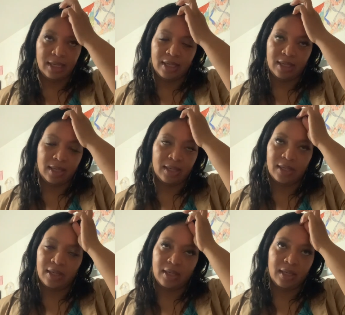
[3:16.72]

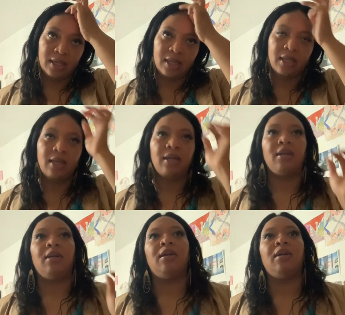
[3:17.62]

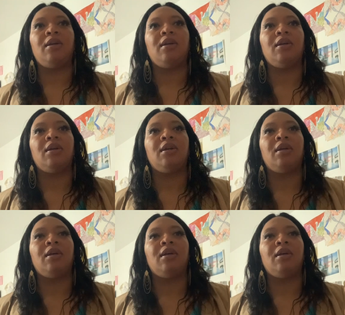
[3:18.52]
(no one is talking)